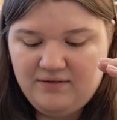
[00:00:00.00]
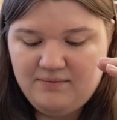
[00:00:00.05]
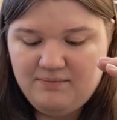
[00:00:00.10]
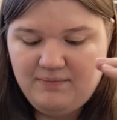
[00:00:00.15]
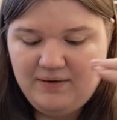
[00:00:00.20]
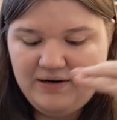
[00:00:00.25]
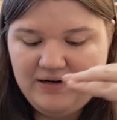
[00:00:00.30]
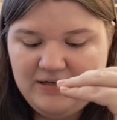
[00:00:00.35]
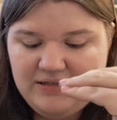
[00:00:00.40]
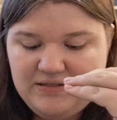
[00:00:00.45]

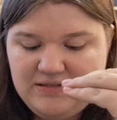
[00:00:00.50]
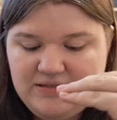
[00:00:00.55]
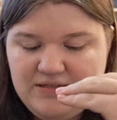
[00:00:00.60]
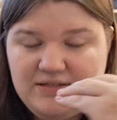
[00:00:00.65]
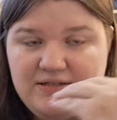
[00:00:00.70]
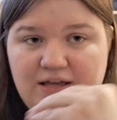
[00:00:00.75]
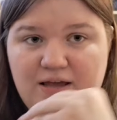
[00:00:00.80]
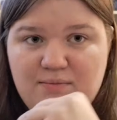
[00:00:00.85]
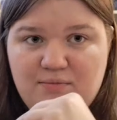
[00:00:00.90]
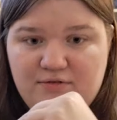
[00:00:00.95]
minus
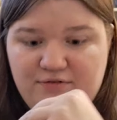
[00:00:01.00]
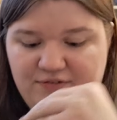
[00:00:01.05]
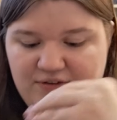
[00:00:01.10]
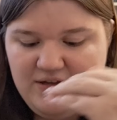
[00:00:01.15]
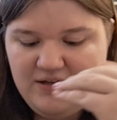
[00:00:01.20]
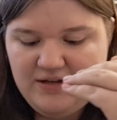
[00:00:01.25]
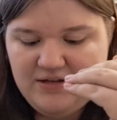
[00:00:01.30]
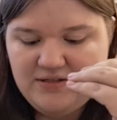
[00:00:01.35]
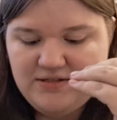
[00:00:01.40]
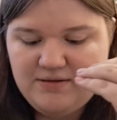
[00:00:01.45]
the table
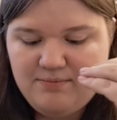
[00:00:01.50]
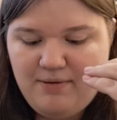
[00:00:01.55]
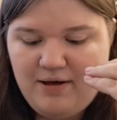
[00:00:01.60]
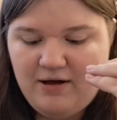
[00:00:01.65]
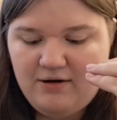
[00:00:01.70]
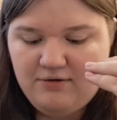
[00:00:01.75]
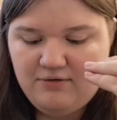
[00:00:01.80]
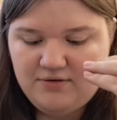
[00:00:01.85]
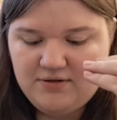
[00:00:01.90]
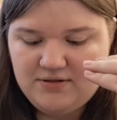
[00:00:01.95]
fee is
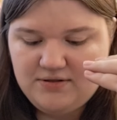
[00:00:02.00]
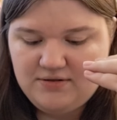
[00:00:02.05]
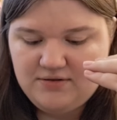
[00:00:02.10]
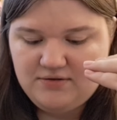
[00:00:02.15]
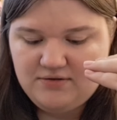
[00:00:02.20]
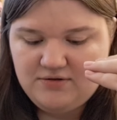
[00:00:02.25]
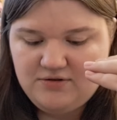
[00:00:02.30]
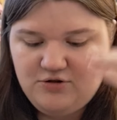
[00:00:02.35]
about